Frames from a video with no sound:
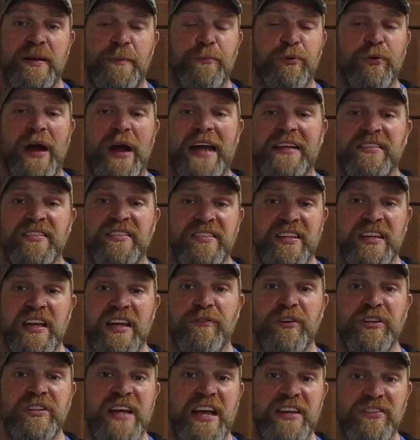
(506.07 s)
practicing
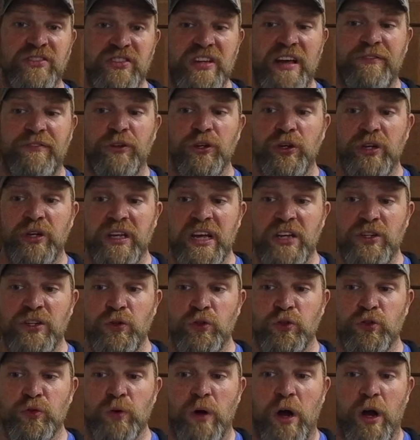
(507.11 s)
every day is definitely going to get you
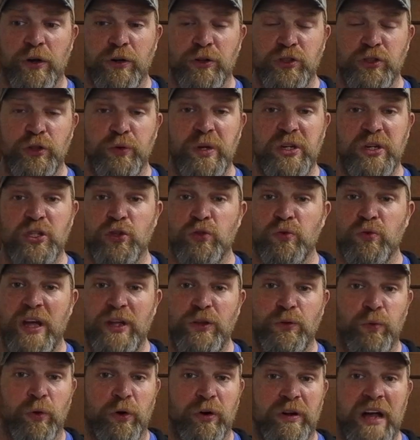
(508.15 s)
stronger. So each
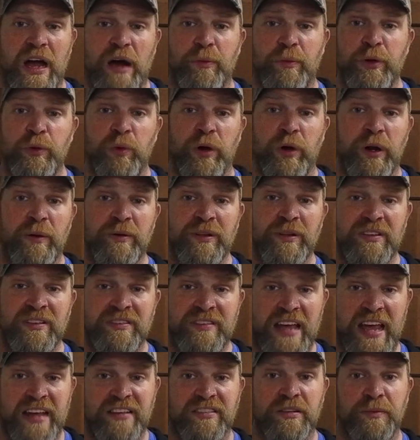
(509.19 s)
strength workout, we want to
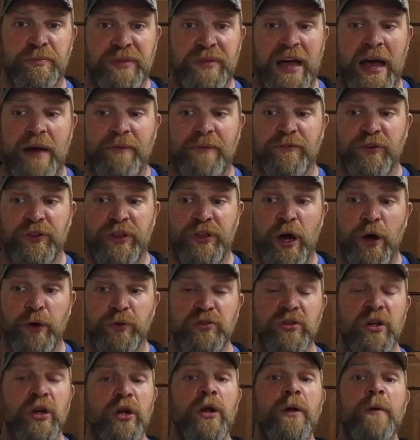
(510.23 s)
take some time for
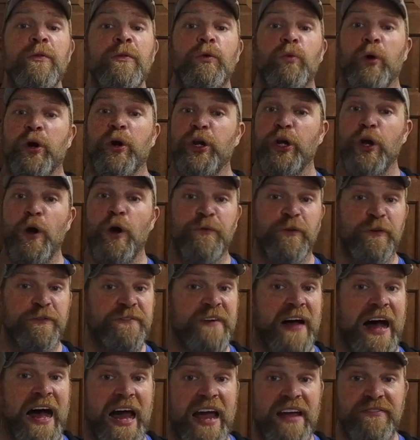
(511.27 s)
those. We're going to go for
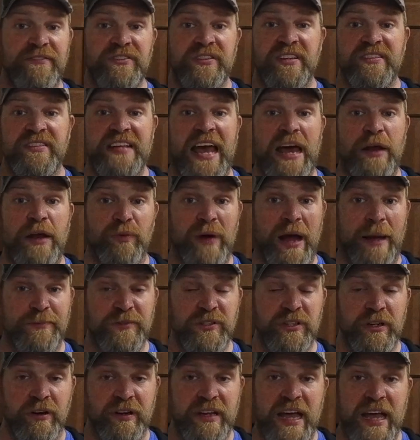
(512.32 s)
5 to 10 reps
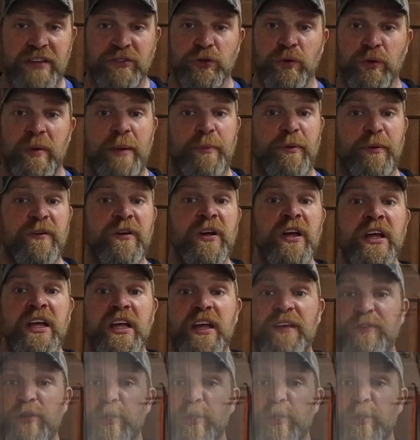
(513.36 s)
here again. So remember, if you